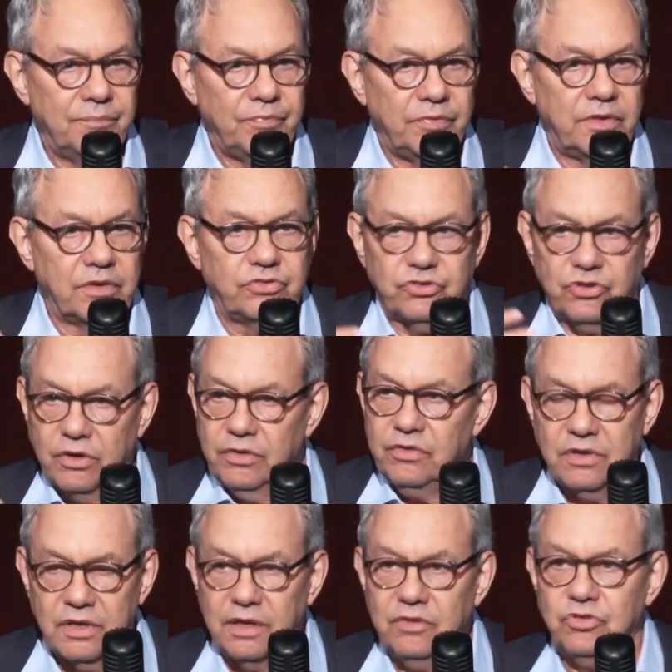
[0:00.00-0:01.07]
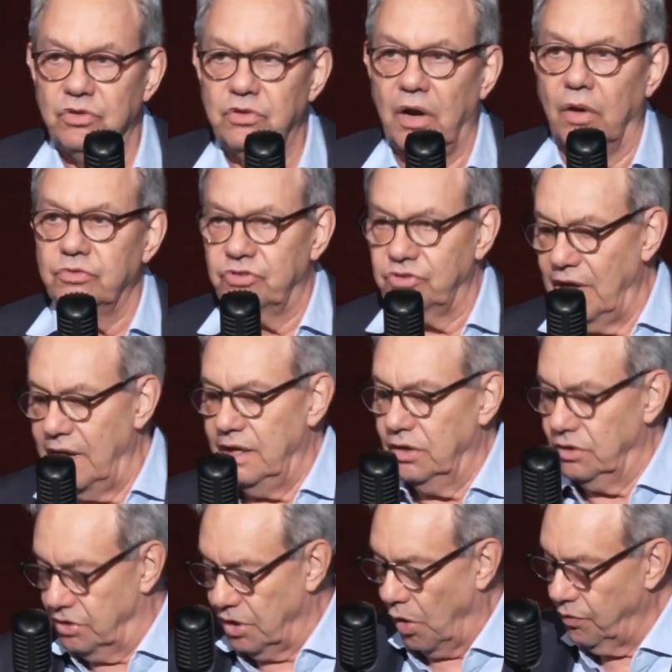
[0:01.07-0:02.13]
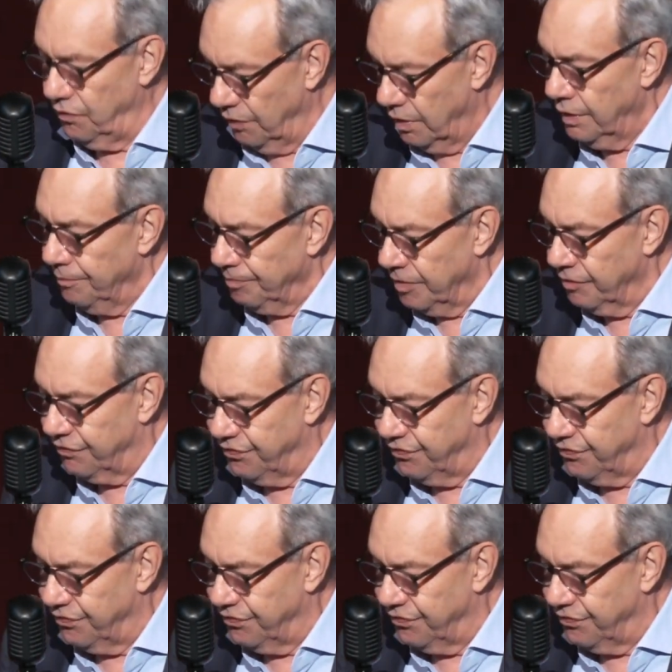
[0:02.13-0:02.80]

There's certain things you don't say. You don't